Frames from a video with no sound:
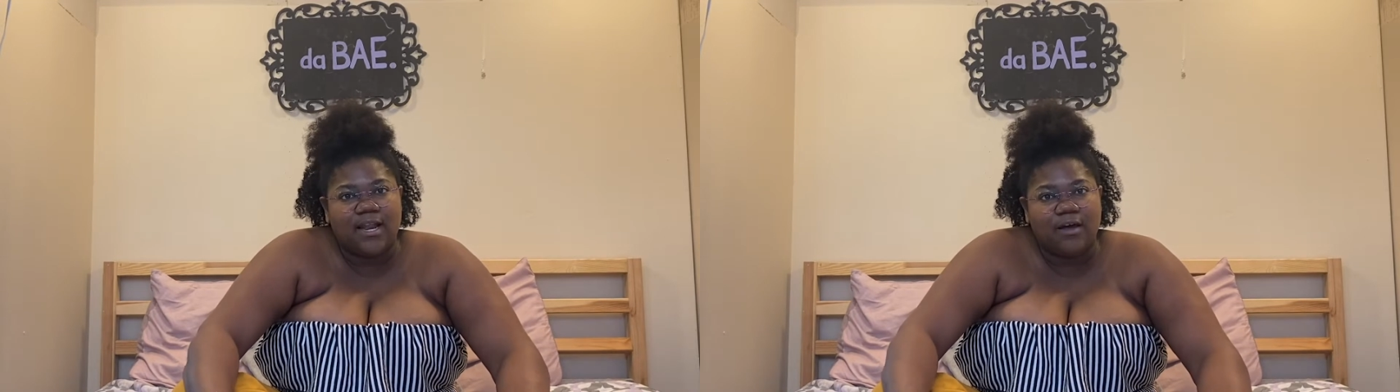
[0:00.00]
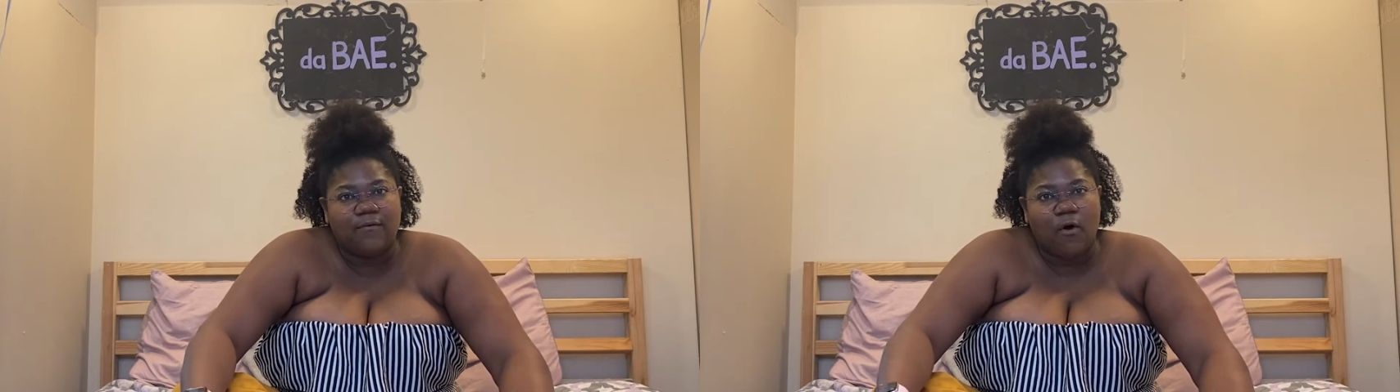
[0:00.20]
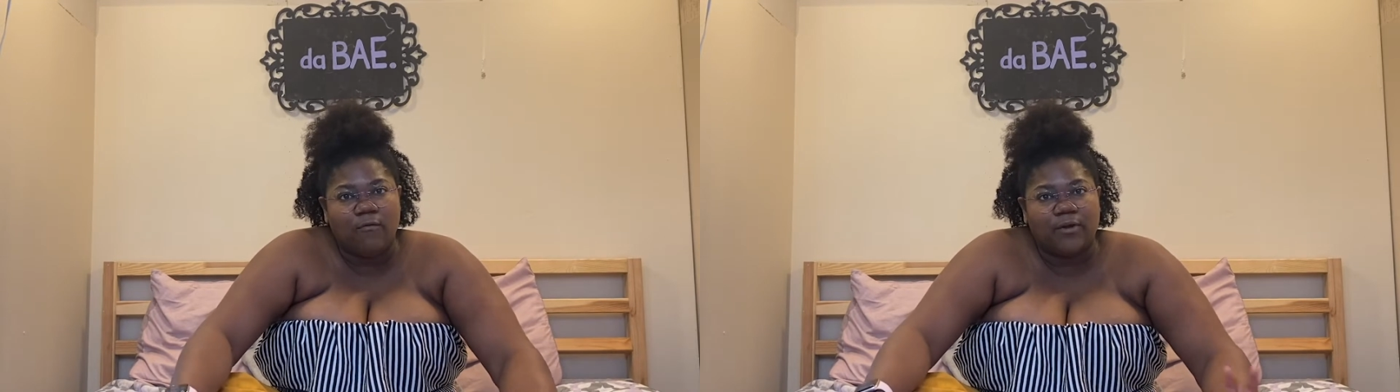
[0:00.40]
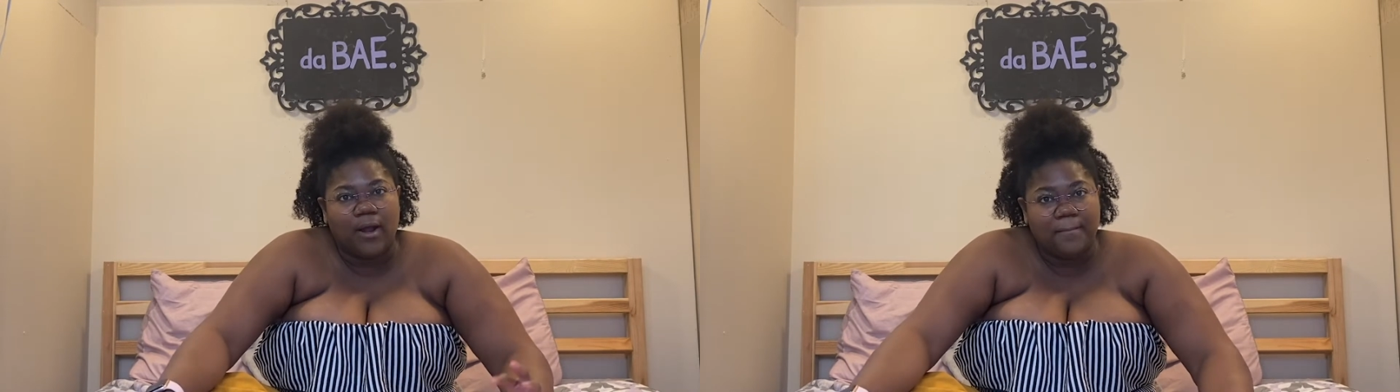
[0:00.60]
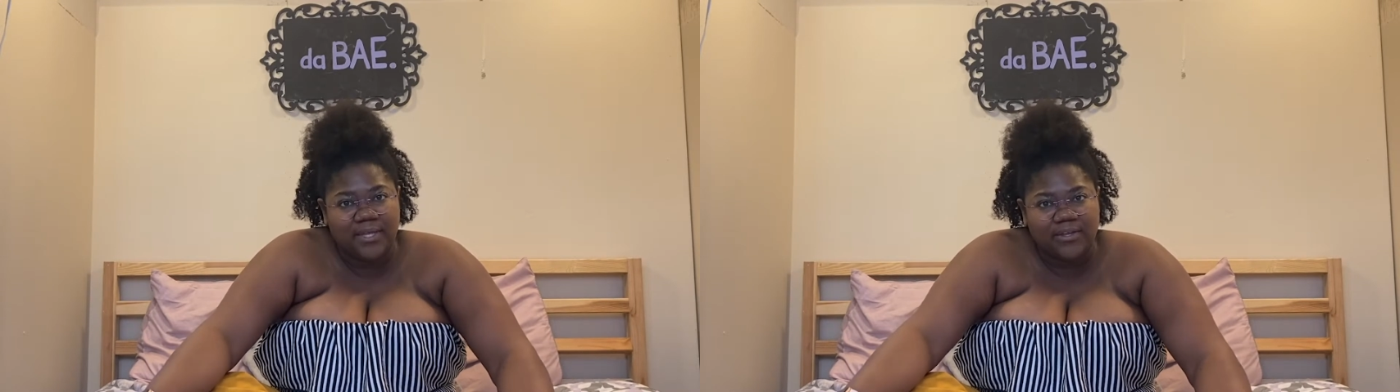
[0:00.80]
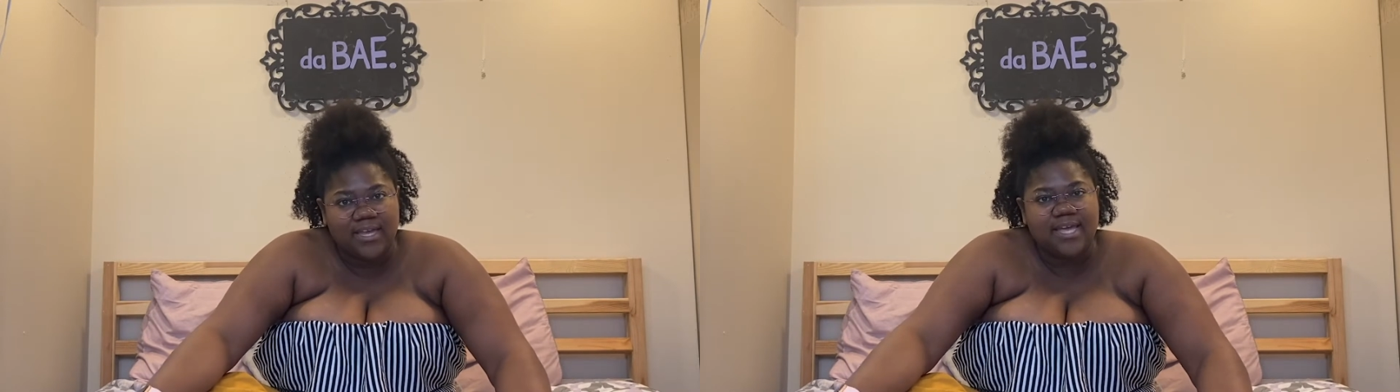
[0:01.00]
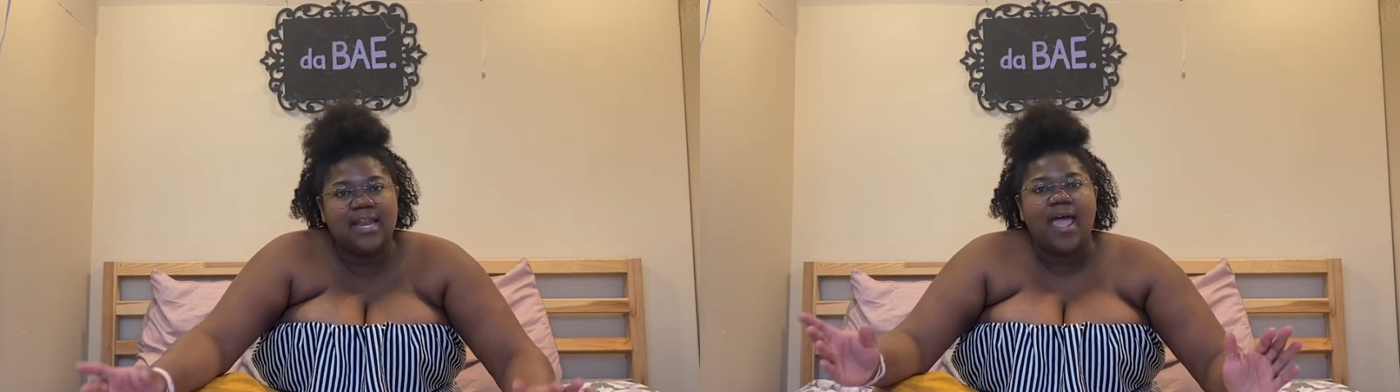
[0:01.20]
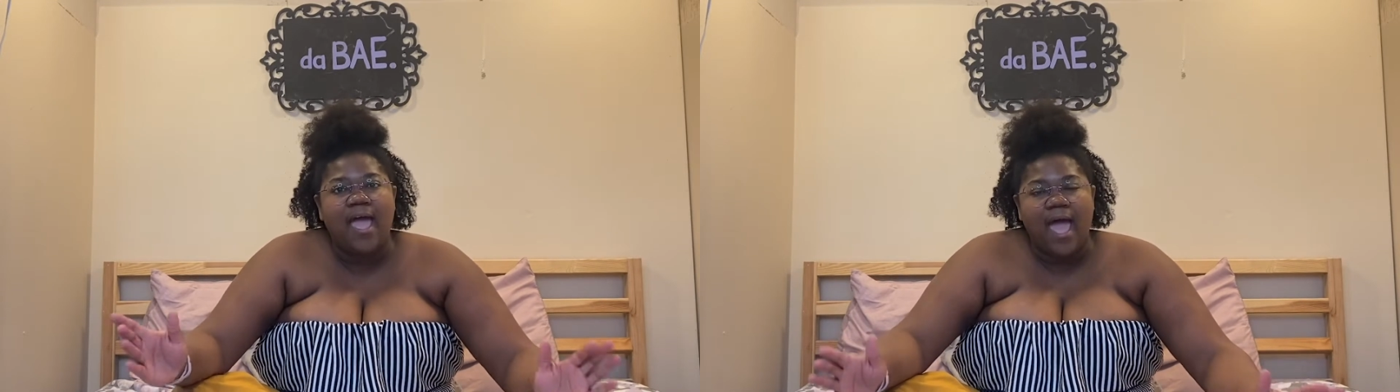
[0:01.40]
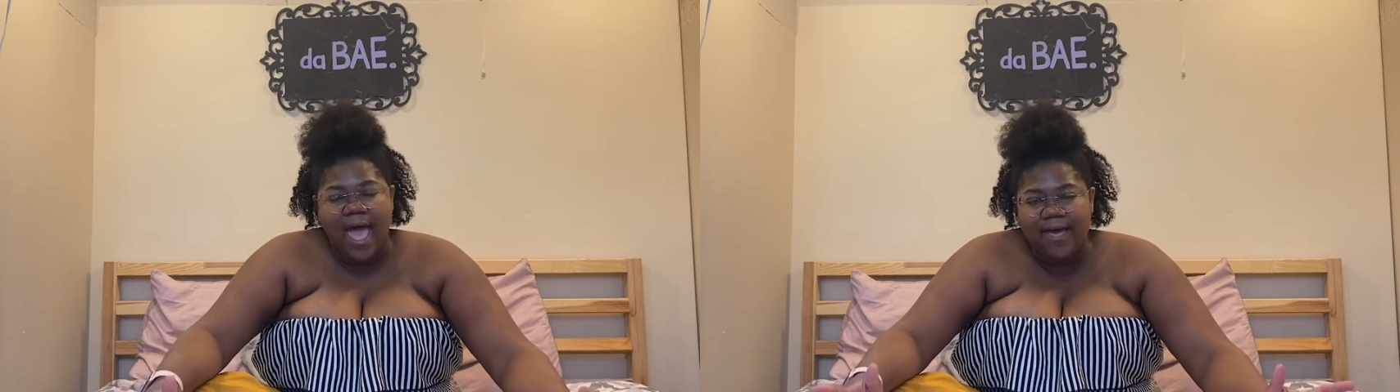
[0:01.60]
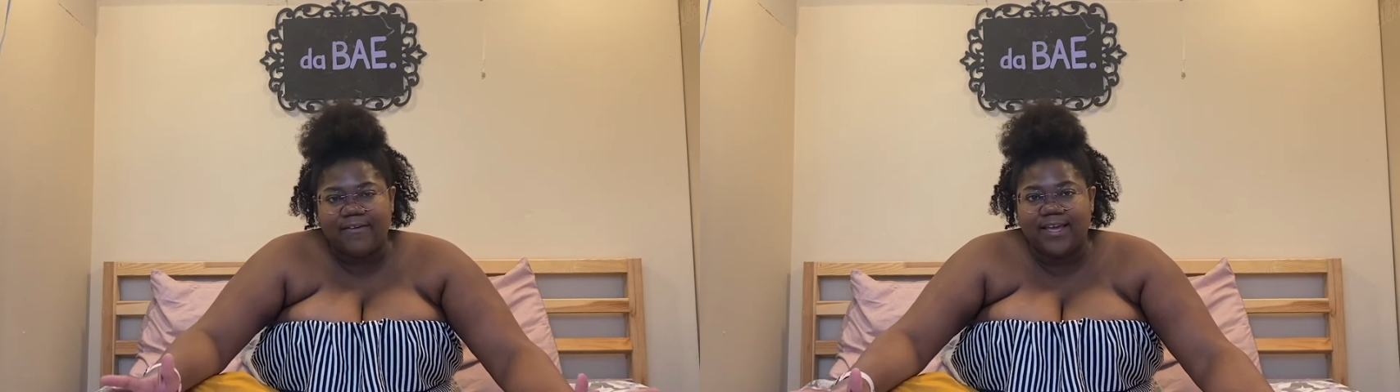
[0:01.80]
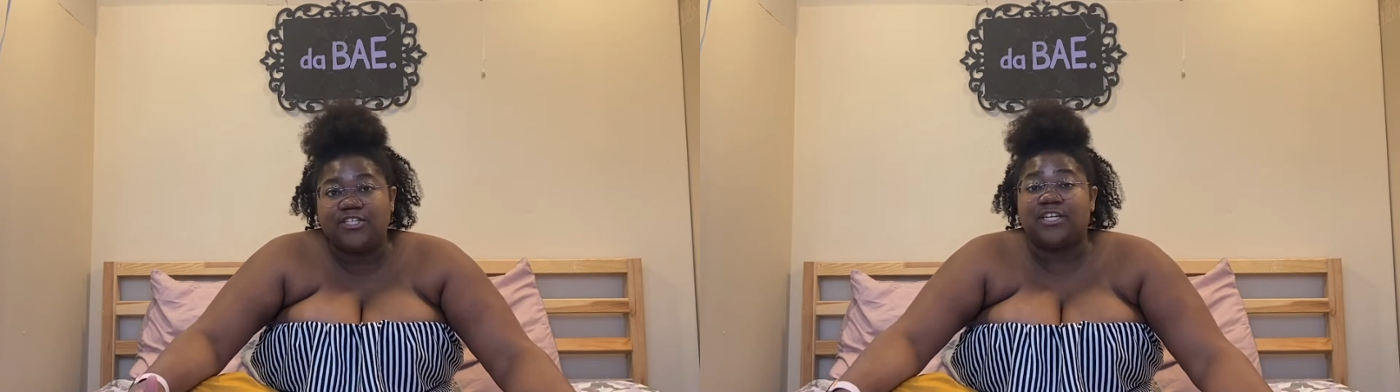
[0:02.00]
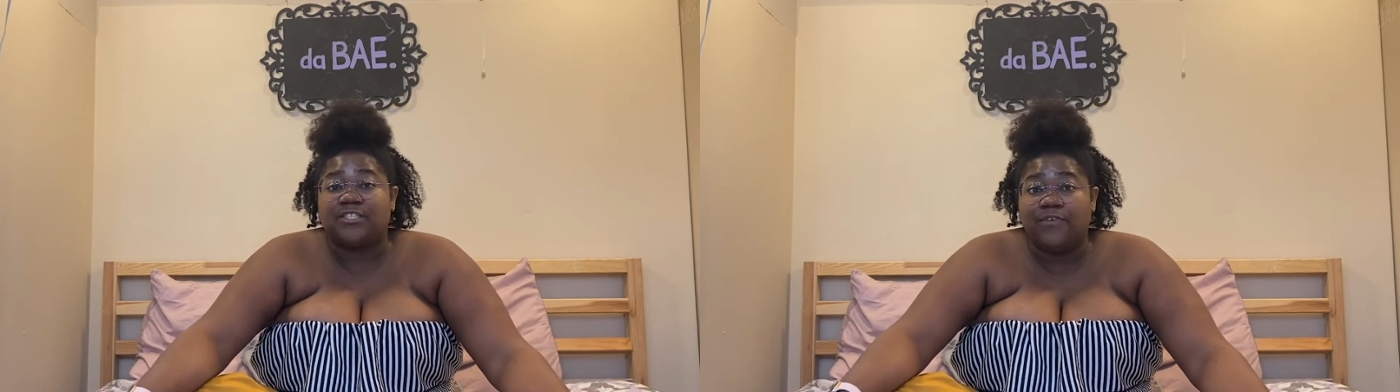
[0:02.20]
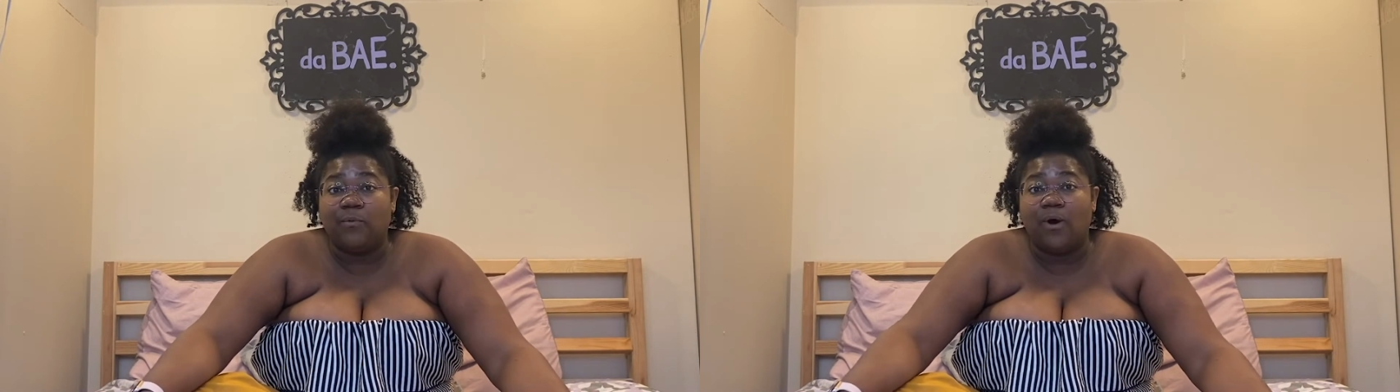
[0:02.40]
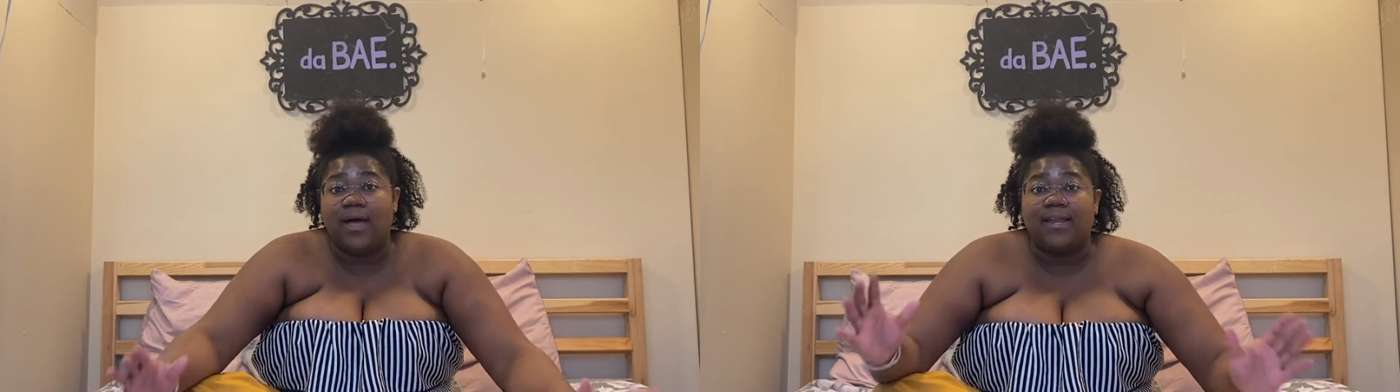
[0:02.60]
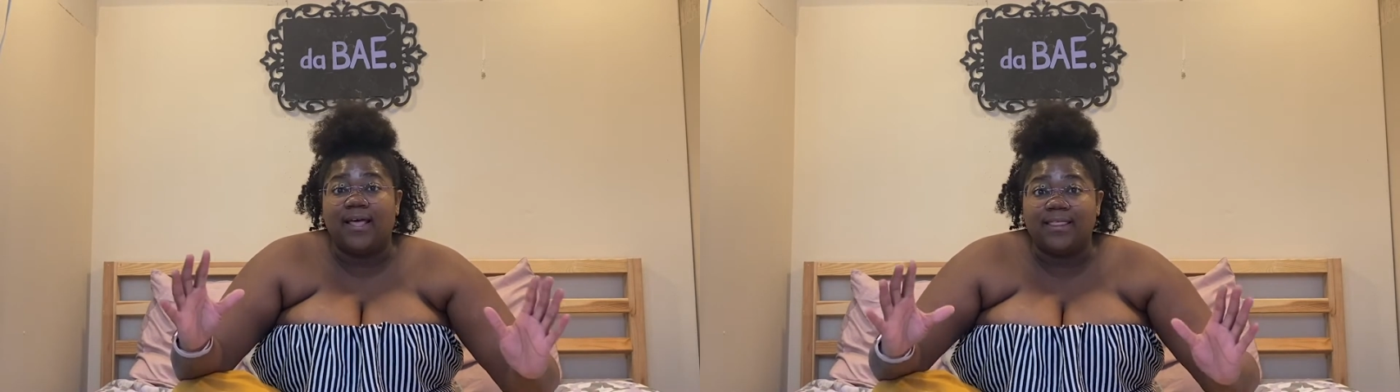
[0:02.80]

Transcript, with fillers: of over a billion have HSV1.